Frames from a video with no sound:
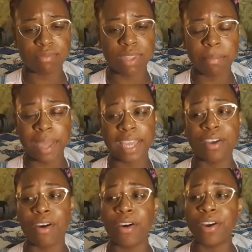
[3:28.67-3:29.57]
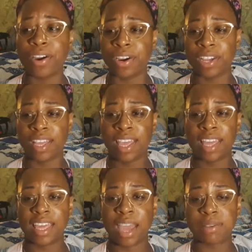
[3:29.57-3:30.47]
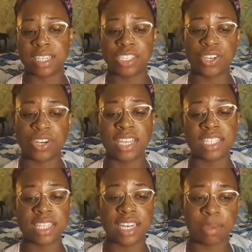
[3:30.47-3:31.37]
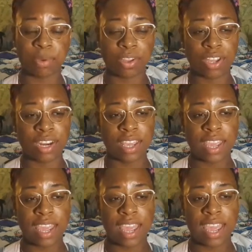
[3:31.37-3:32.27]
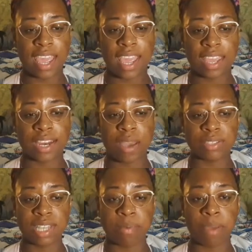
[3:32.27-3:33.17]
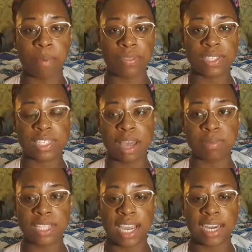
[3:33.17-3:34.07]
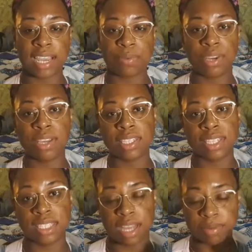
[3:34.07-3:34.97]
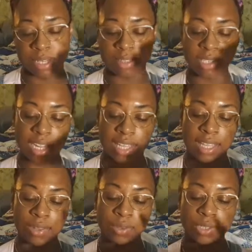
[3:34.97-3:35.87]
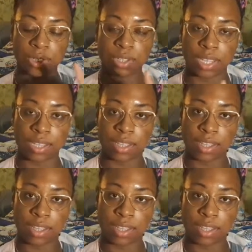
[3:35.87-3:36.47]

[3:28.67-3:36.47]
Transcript: my car, I was like turning into the neighborhood, and I was coming up on the stop sign. And when you get to the stop sign, there's kind of like a little like